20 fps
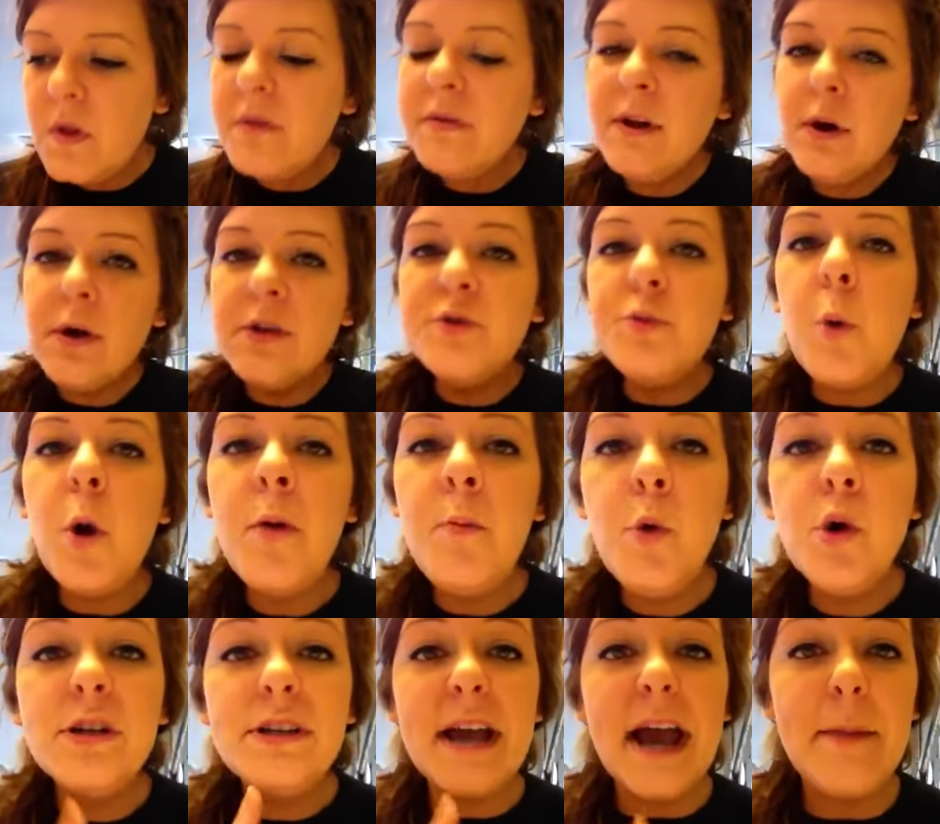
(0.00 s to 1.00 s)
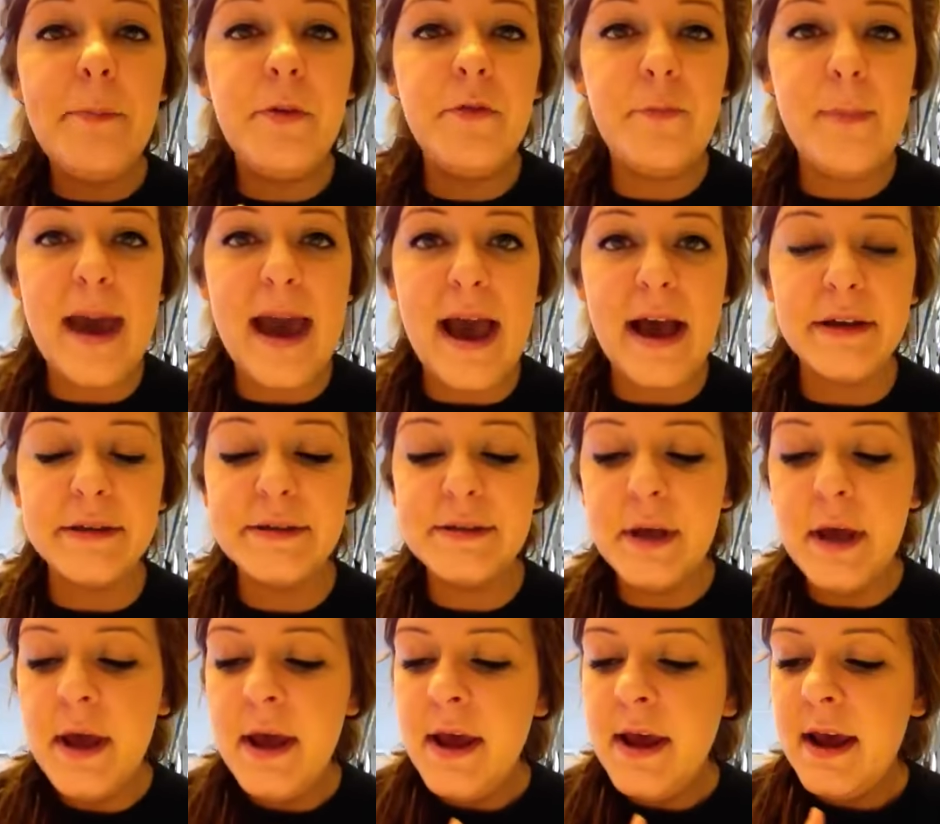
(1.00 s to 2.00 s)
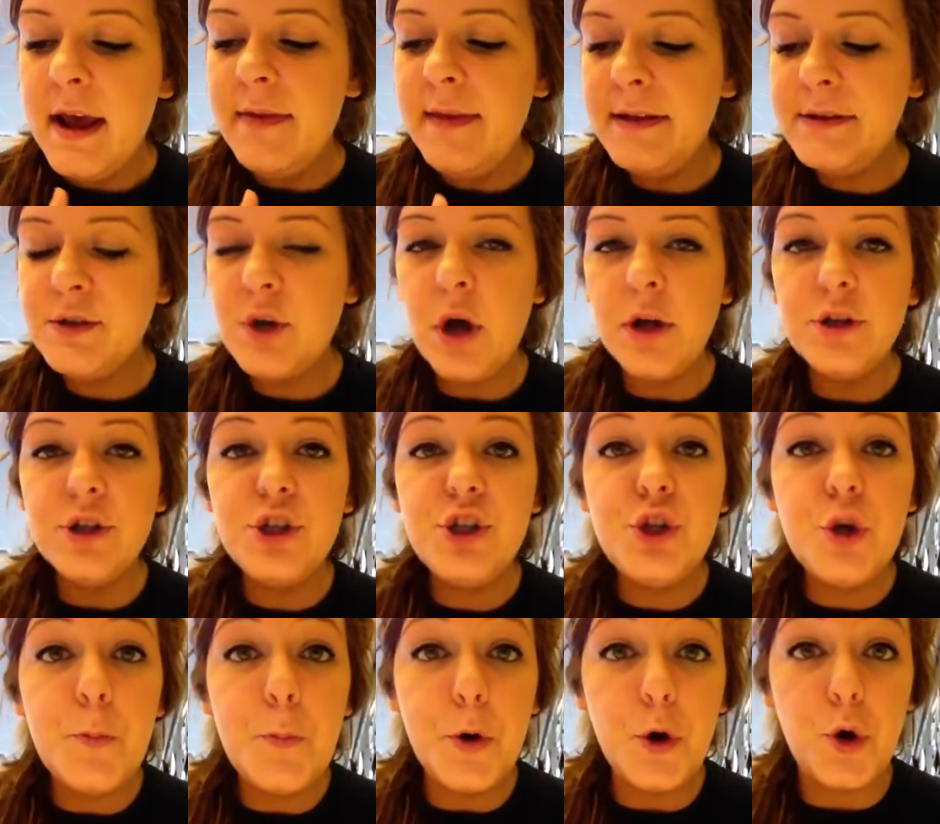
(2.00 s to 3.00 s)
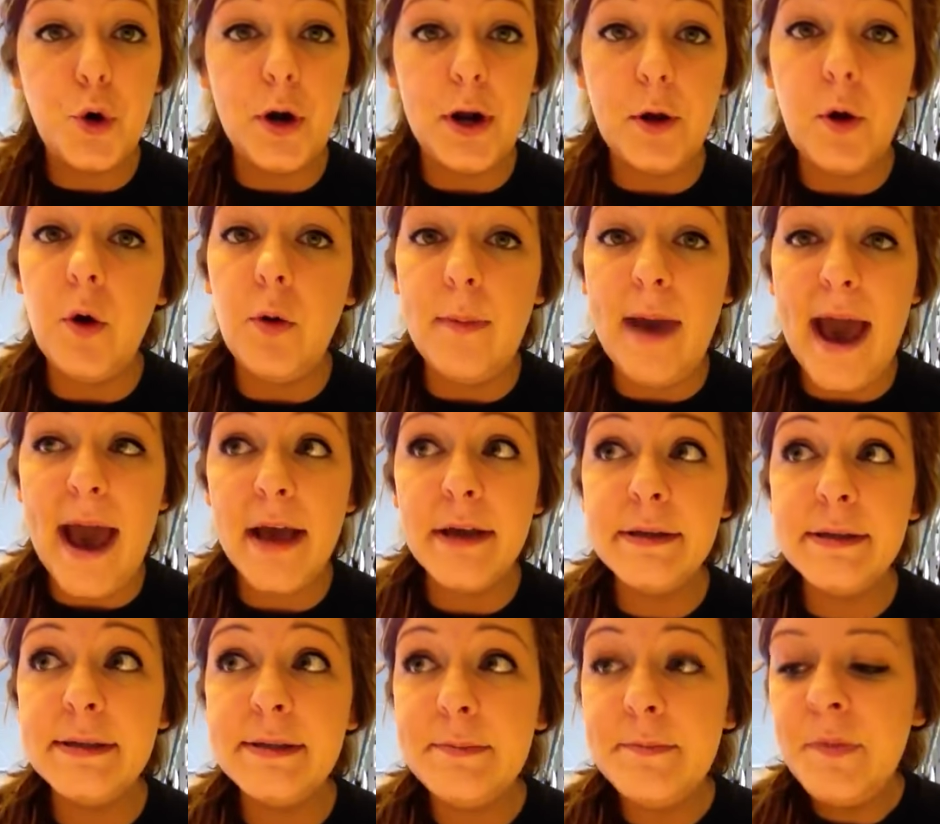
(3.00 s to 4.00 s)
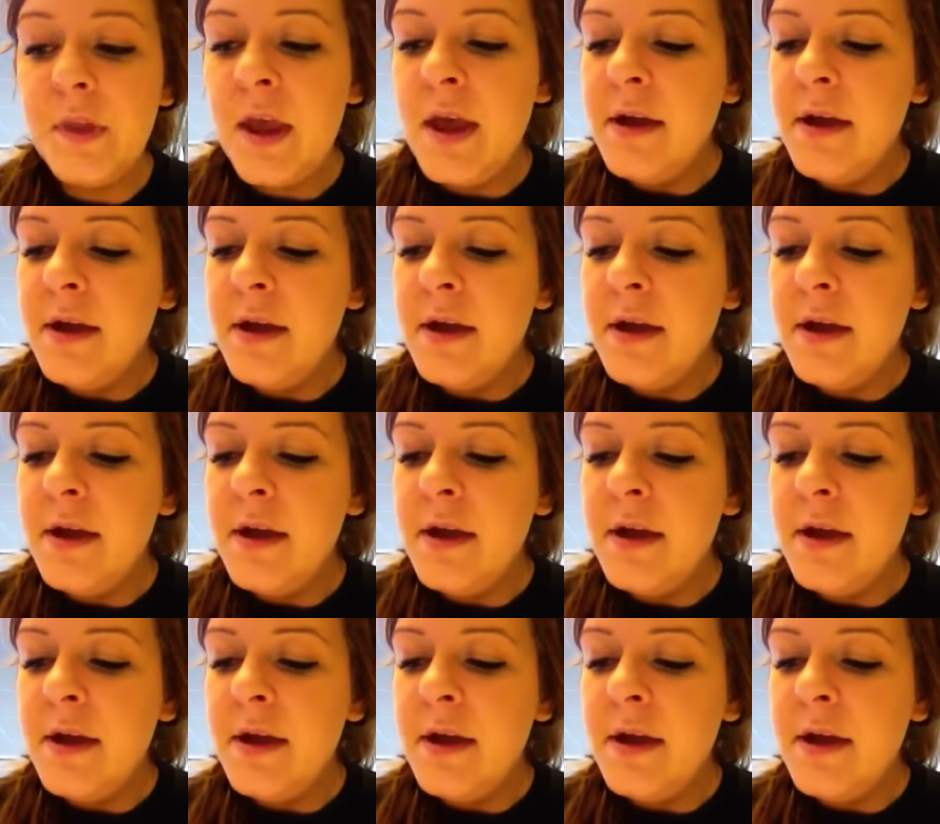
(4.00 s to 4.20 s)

There is one more type of mass, and that's called supercritical mass.